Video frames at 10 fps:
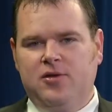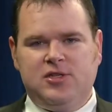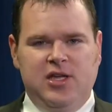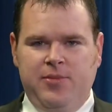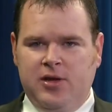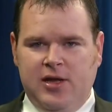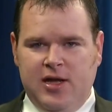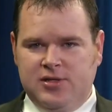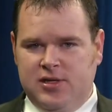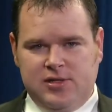seemingly
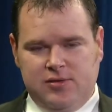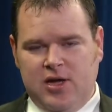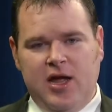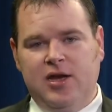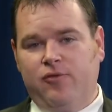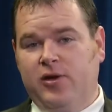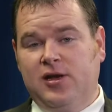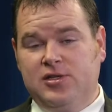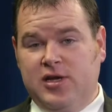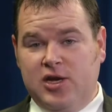as this kind of
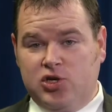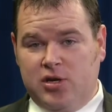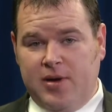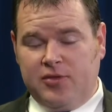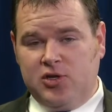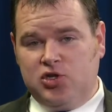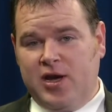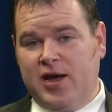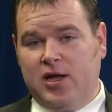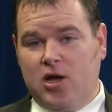realization about the
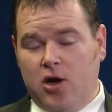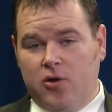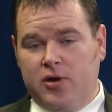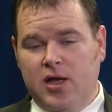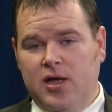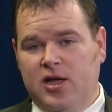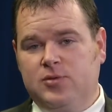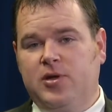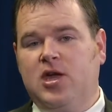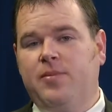genetic code is
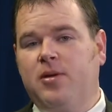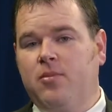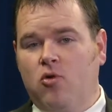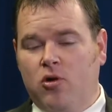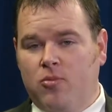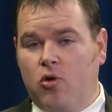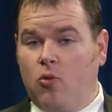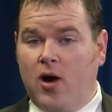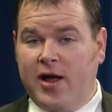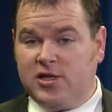becoming more and more
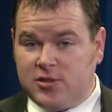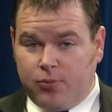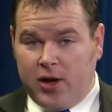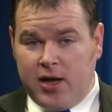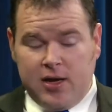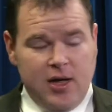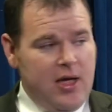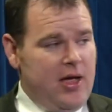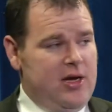widespread, and